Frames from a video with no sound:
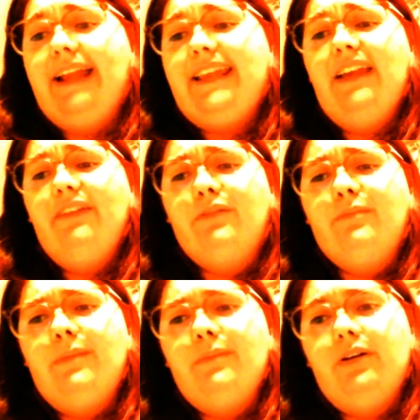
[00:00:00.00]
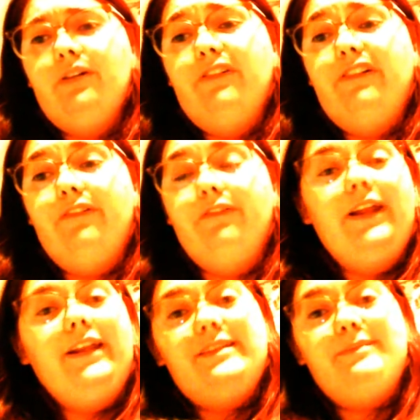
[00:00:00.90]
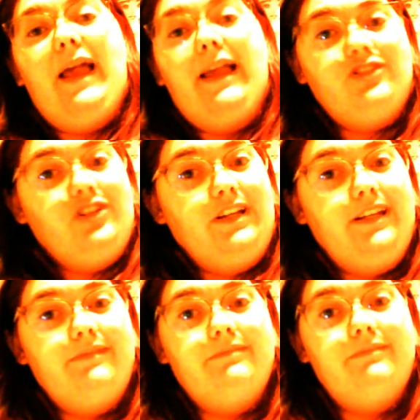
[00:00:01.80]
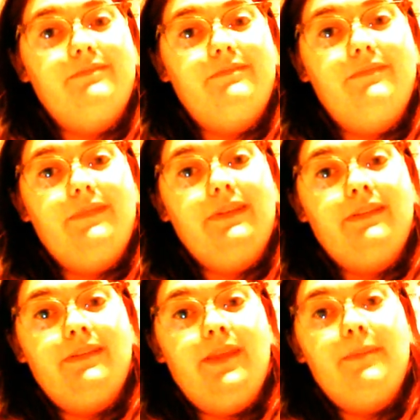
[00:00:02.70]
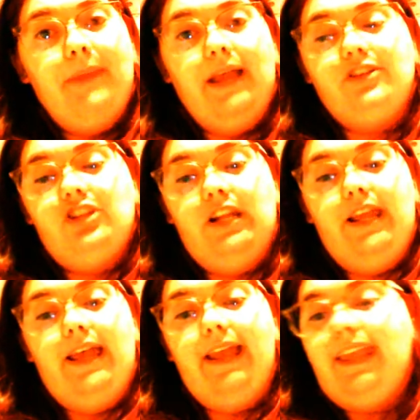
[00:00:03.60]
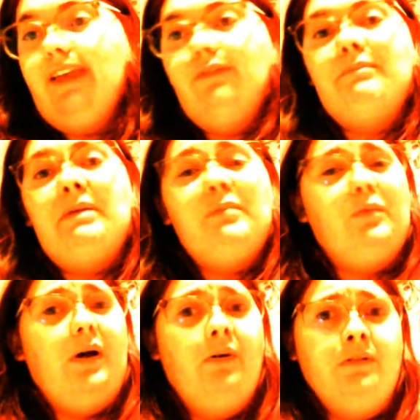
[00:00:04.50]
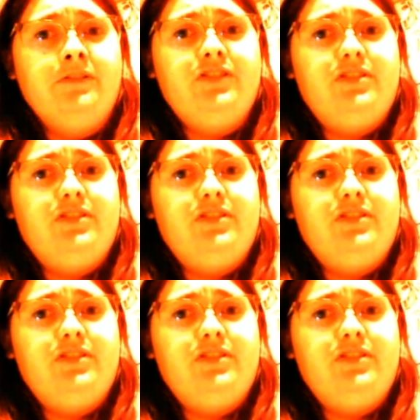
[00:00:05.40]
can't remember. Red is passionate. I can't remember what orange